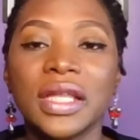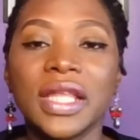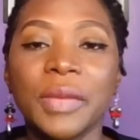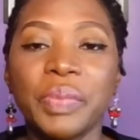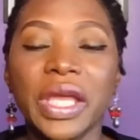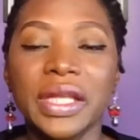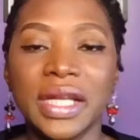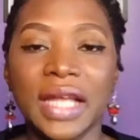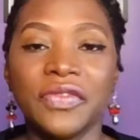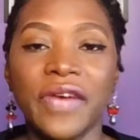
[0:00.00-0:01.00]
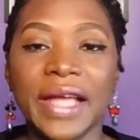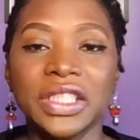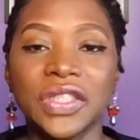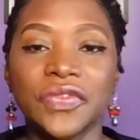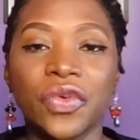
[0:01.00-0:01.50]
they paid in
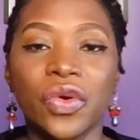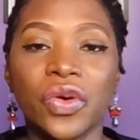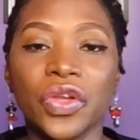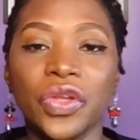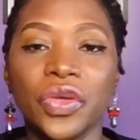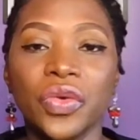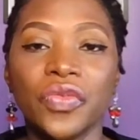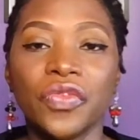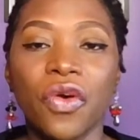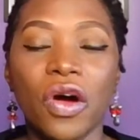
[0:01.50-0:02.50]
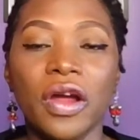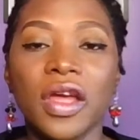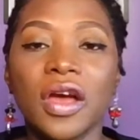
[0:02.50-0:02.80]
advance for you for.